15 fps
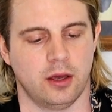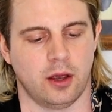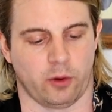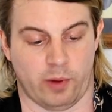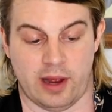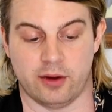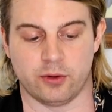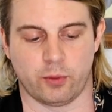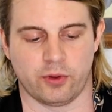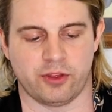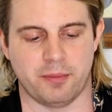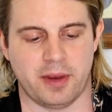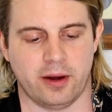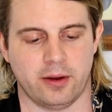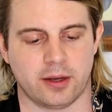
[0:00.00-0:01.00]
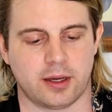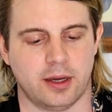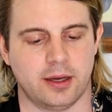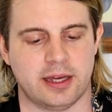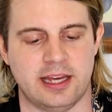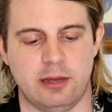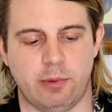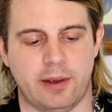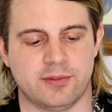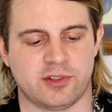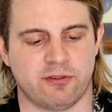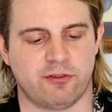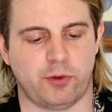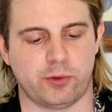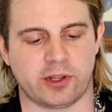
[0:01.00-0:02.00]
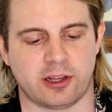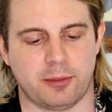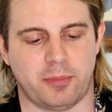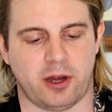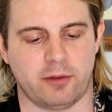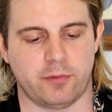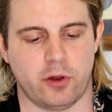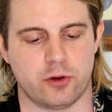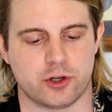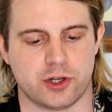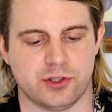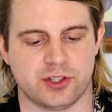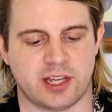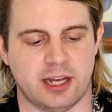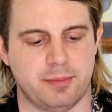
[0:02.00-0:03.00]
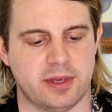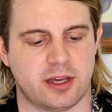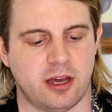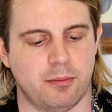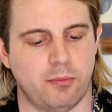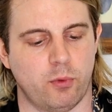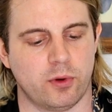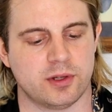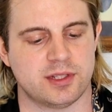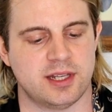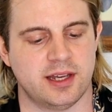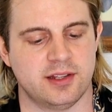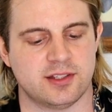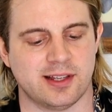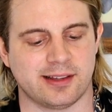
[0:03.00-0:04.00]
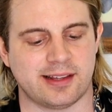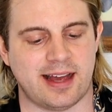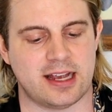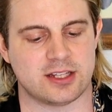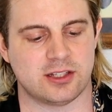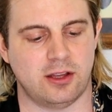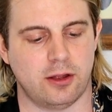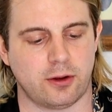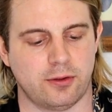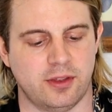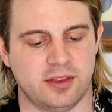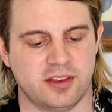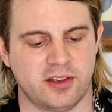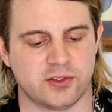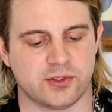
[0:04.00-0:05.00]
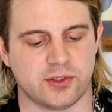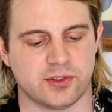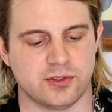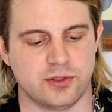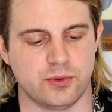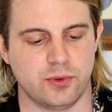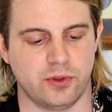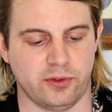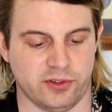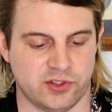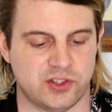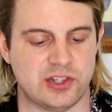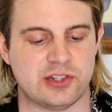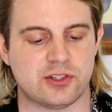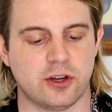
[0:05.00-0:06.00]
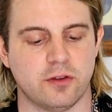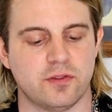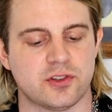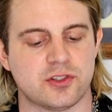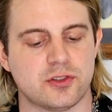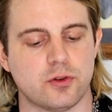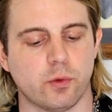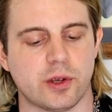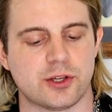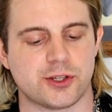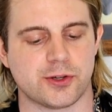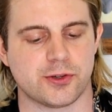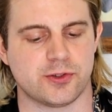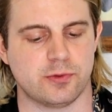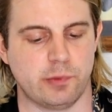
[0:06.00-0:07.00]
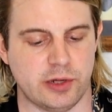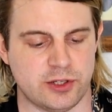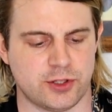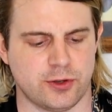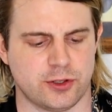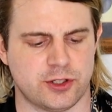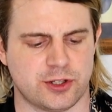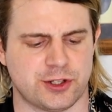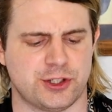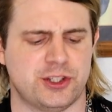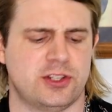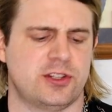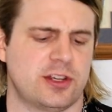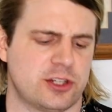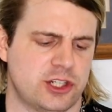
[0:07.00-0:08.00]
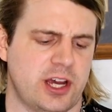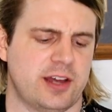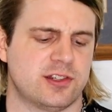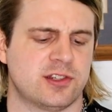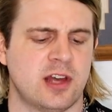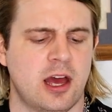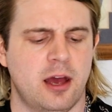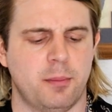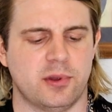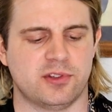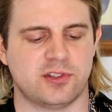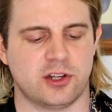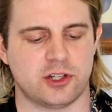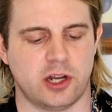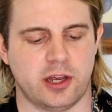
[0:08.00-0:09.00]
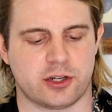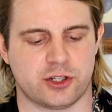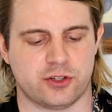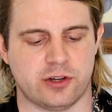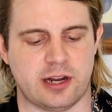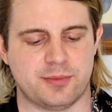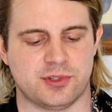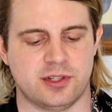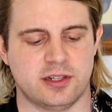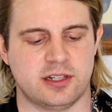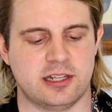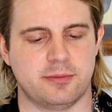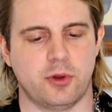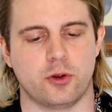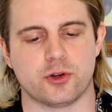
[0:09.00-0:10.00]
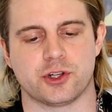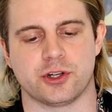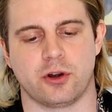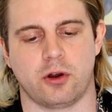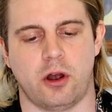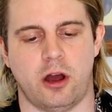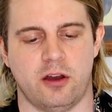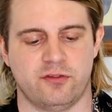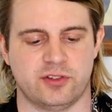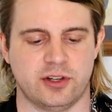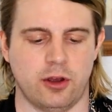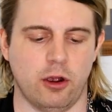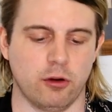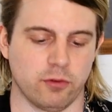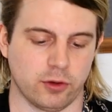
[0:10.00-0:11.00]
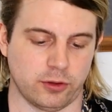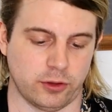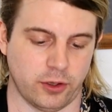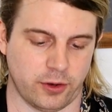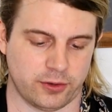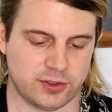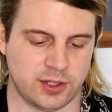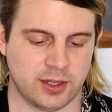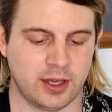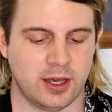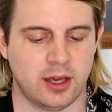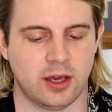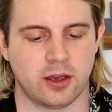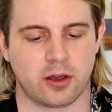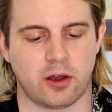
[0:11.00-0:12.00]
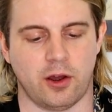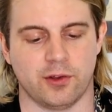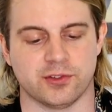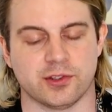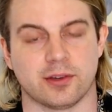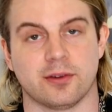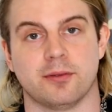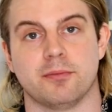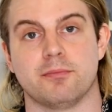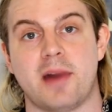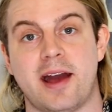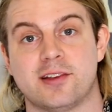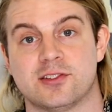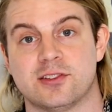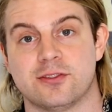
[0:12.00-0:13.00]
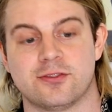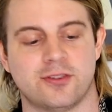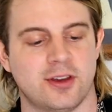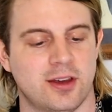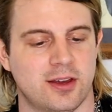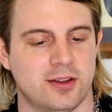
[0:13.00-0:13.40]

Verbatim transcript: around North America. Heat waves unfolding at the bottom of oceans can become more intense and last longer than those on the, new, on the sea surface, new research, research suggests. But such extremes in the deep ocean are often overlooked, causing massive